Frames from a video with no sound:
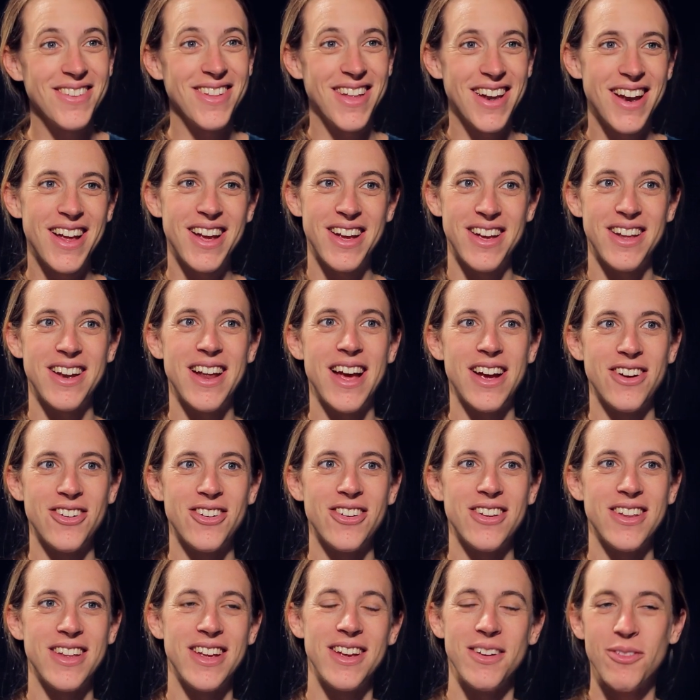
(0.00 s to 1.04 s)
that I can
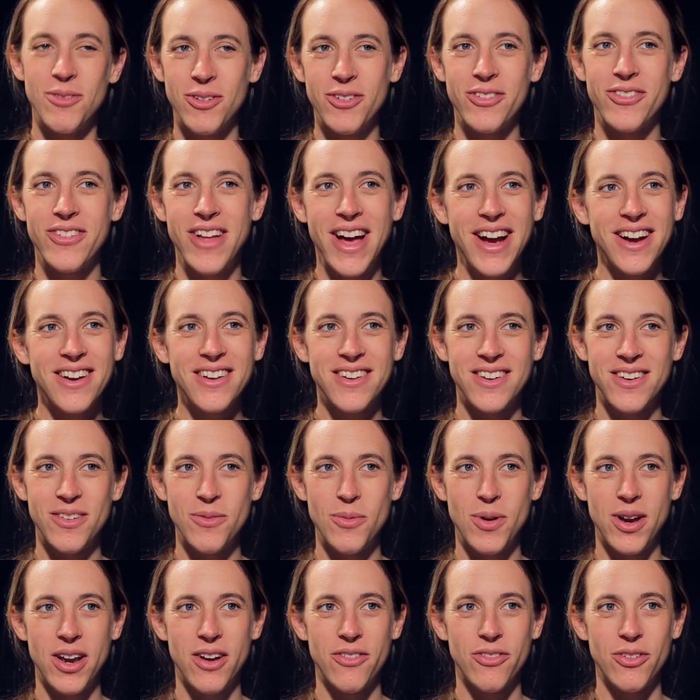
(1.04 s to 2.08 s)
actually reflect in
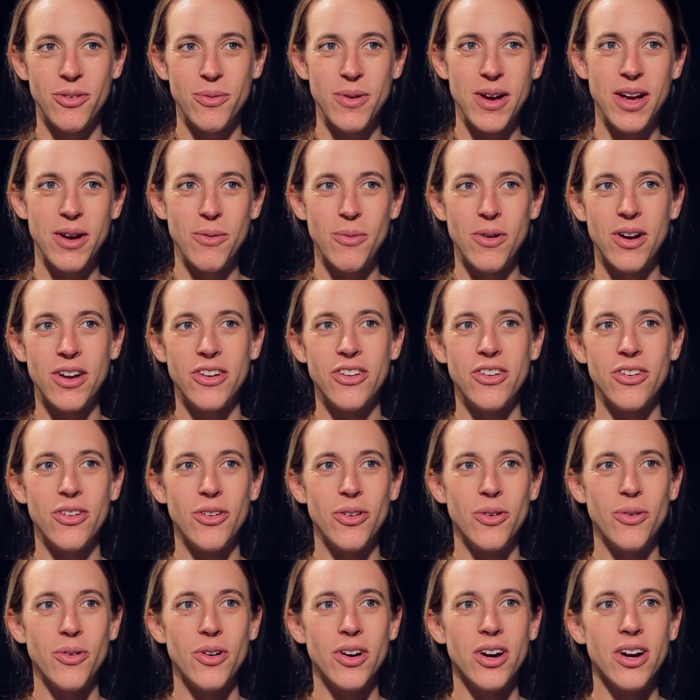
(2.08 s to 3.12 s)
whatever way I want to,
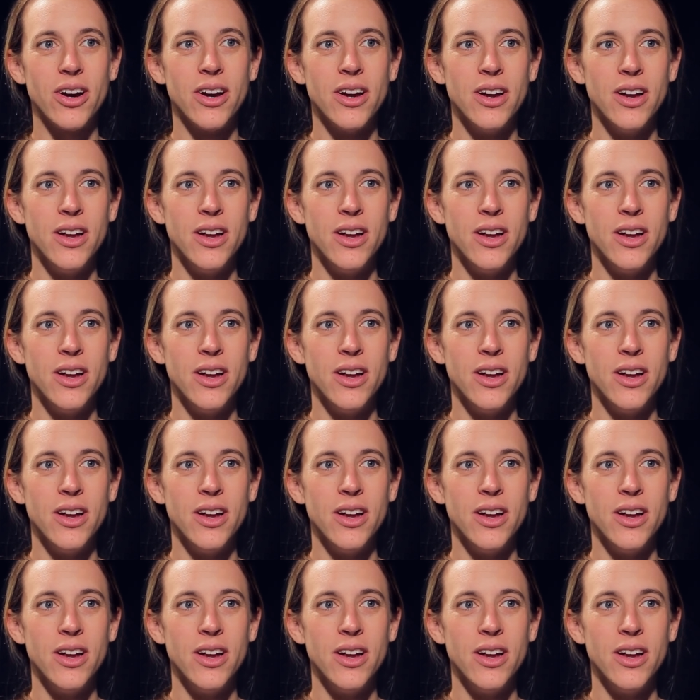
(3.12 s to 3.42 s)
or